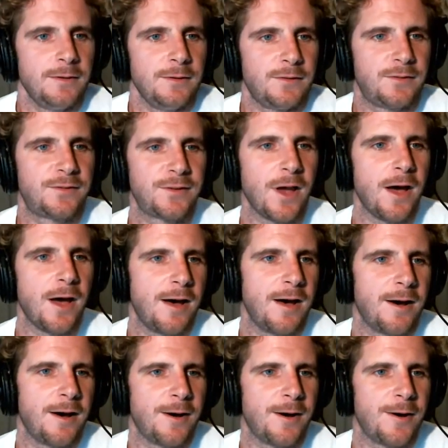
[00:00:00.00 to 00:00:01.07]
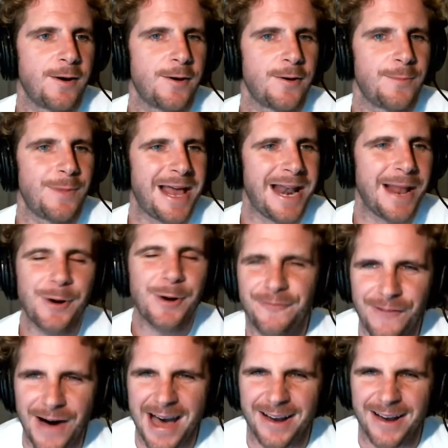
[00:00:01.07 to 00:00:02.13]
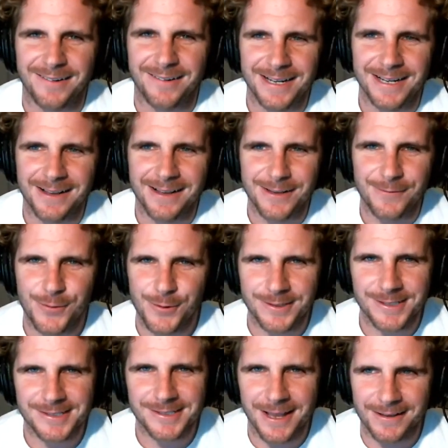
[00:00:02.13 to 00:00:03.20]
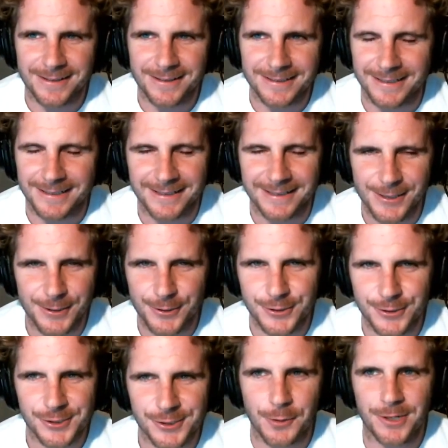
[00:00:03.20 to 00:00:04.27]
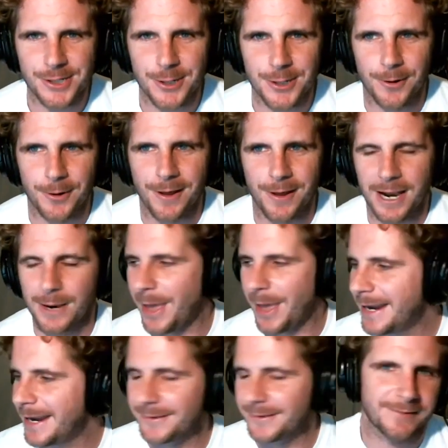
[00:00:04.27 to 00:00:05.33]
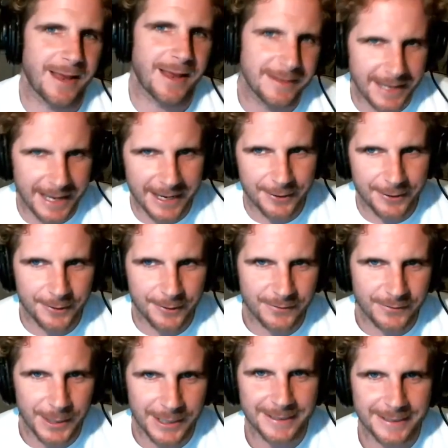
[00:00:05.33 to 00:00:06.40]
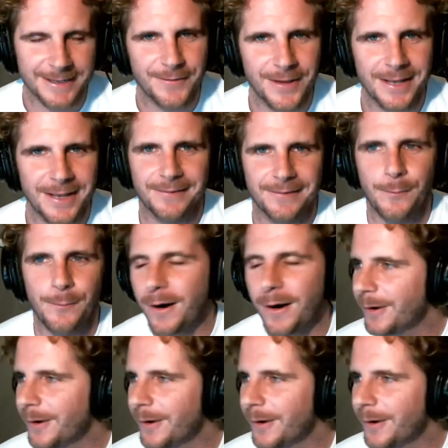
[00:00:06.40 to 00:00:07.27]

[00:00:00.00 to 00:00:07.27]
So, man, I'm on fire. You know, if you just, uh, there's just so much going on. I'm heading out to San Diego to speak at an event tomorrow.